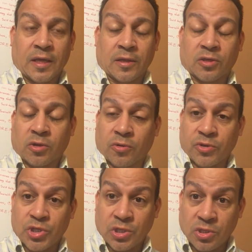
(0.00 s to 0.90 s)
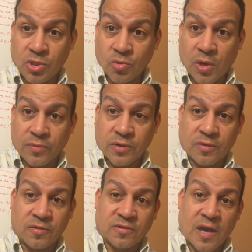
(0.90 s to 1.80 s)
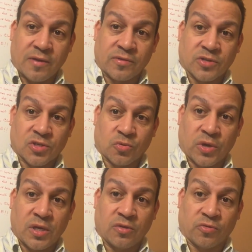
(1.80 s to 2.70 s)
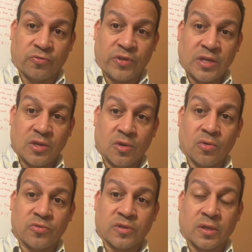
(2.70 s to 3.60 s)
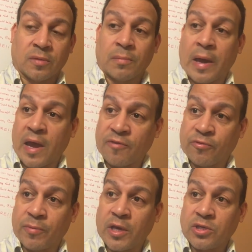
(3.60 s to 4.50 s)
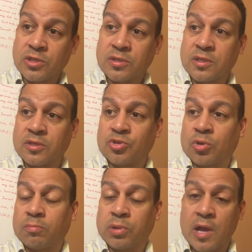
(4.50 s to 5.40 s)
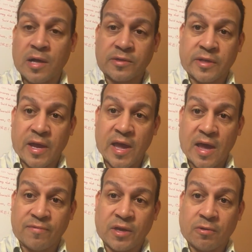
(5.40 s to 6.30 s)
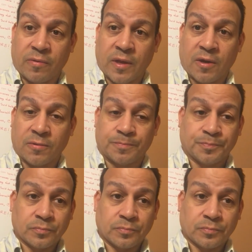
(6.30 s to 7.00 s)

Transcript: encouraging you on the other side of the screen through videos and my affirmations and short blogs that I have here and there